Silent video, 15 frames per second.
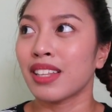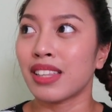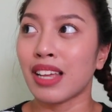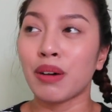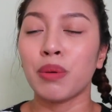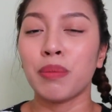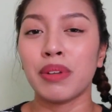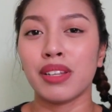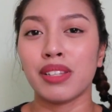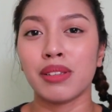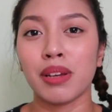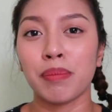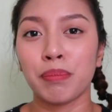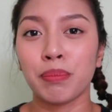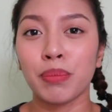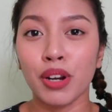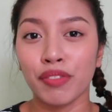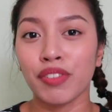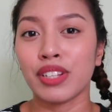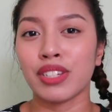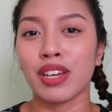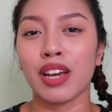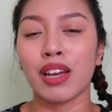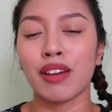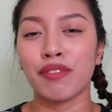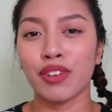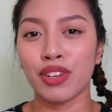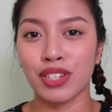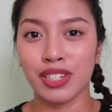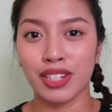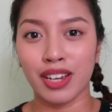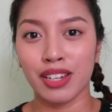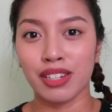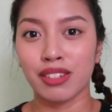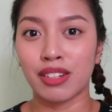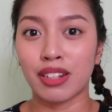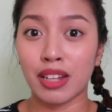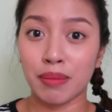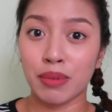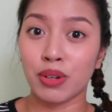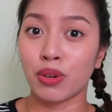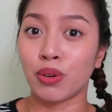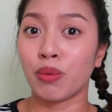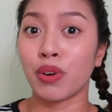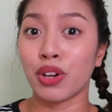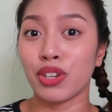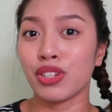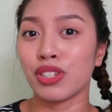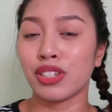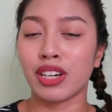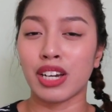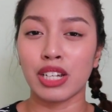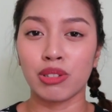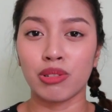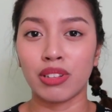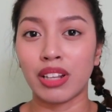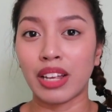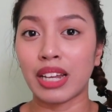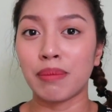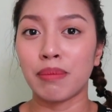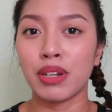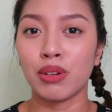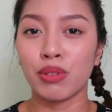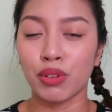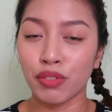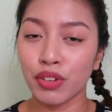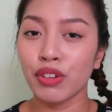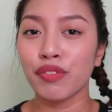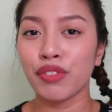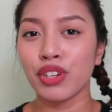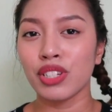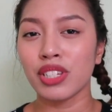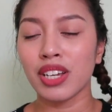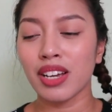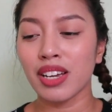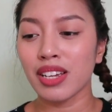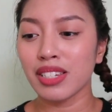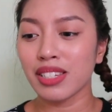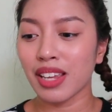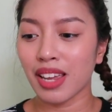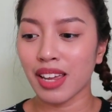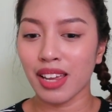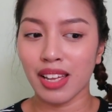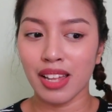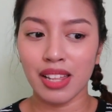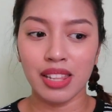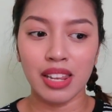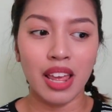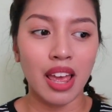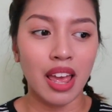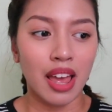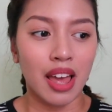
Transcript: that will be the perfect time for you guys to let me know what you guys would like me to review for you guys. And